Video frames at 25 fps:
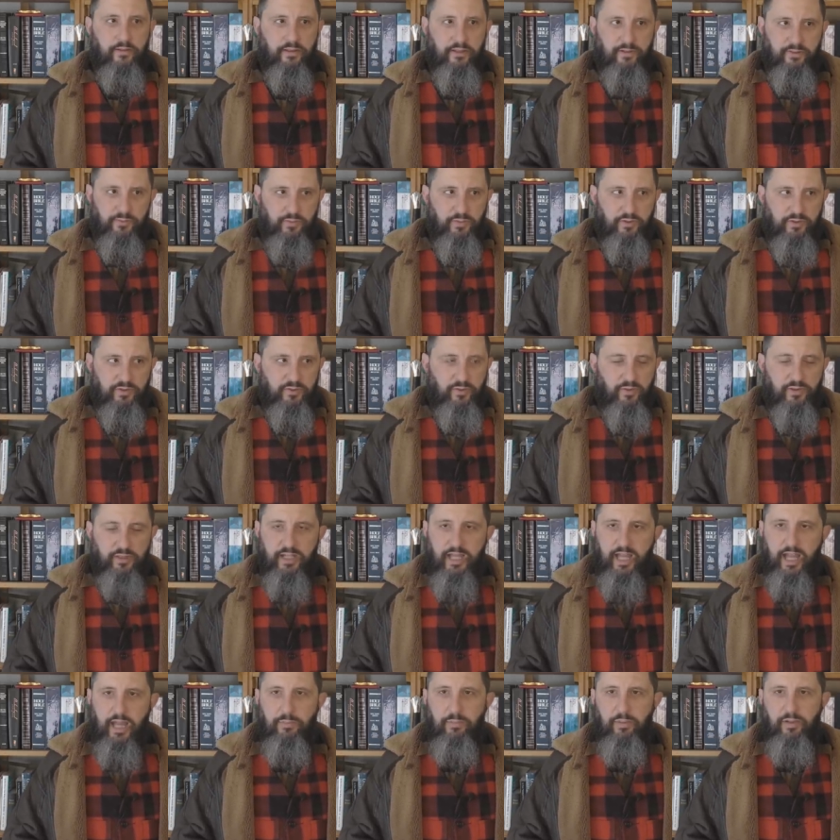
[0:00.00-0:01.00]
That's what's going
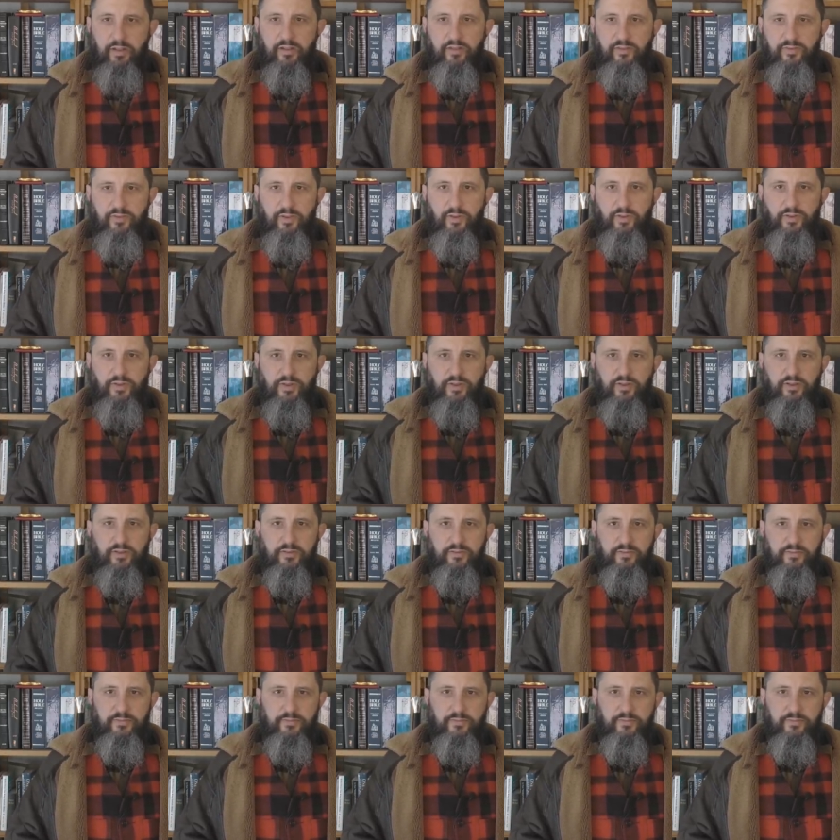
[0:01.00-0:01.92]
to happen in the future